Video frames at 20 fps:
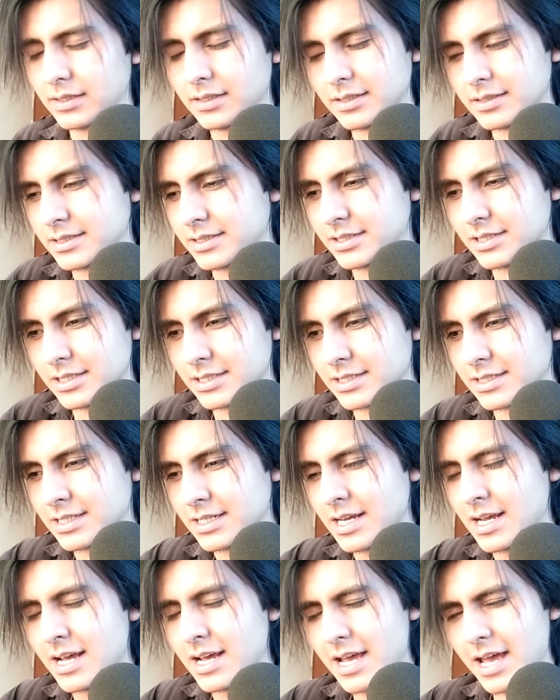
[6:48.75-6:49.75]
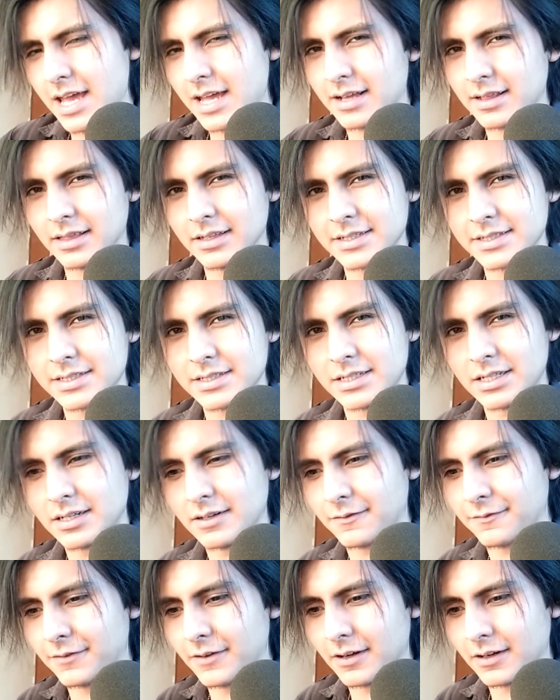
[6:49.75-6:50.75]
It's just a
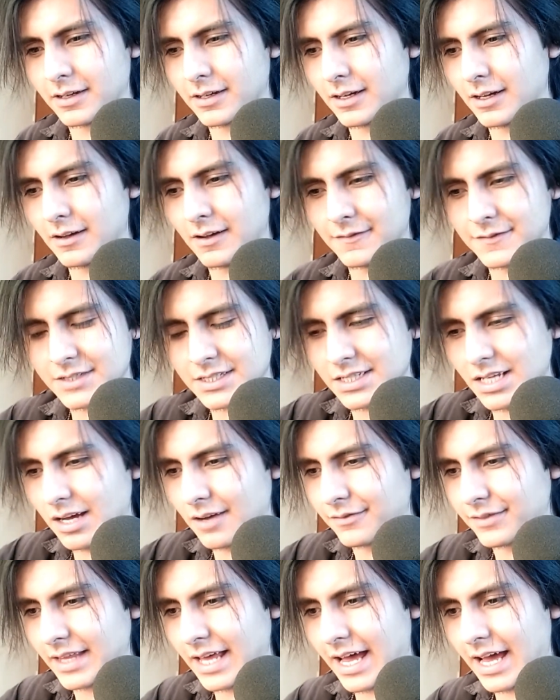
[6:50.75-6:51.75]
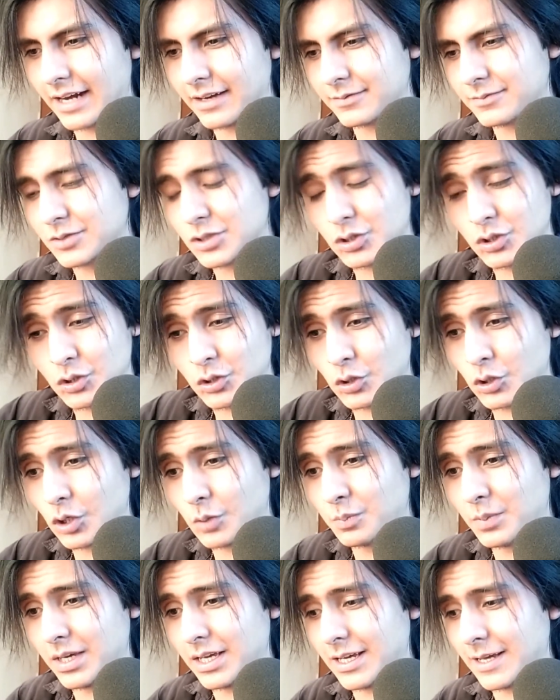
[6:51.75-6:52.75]
clusterfuck of stuff that
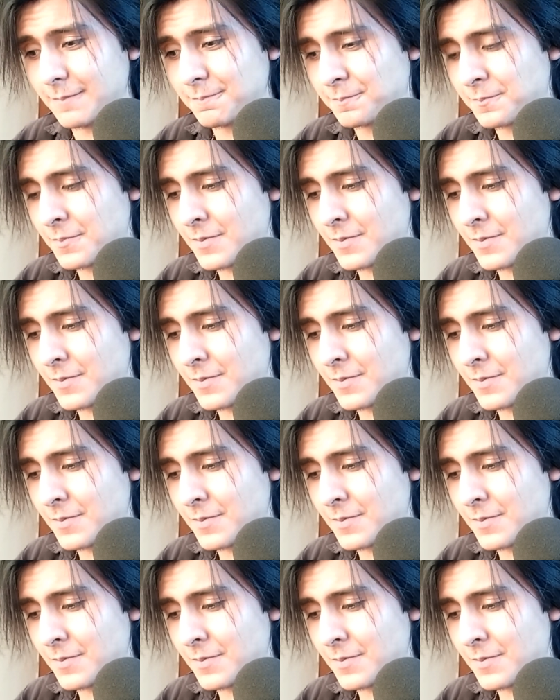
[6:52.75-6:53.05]
could be